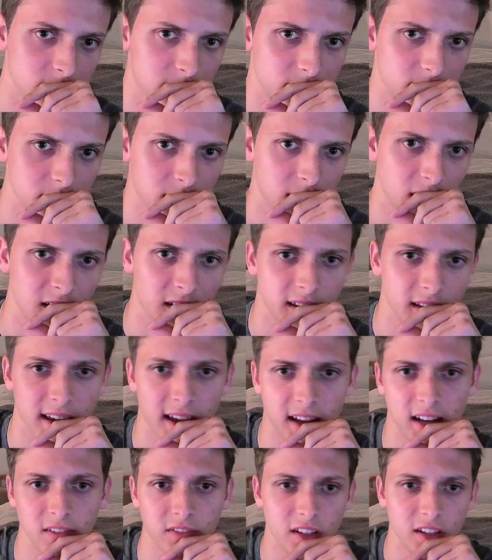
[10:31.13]
And
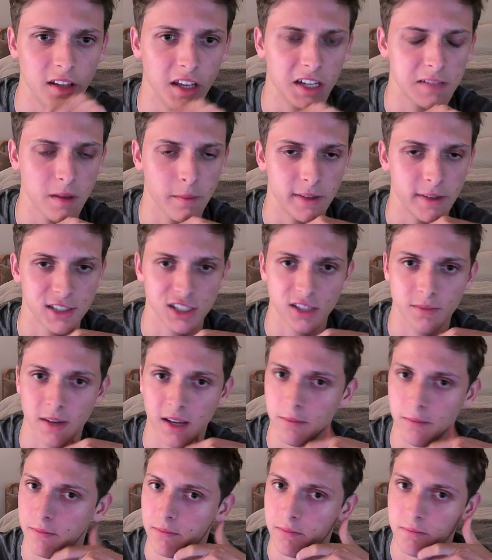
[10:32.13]
again, if he takes my bishop,
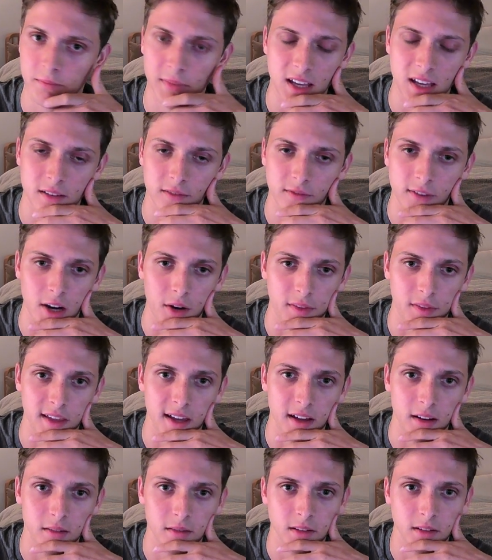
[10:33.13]
I'm fine with
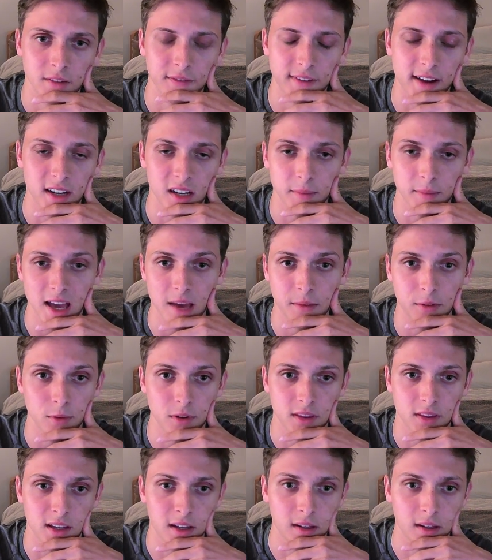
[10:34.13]
that. In fact, I'm happy with that.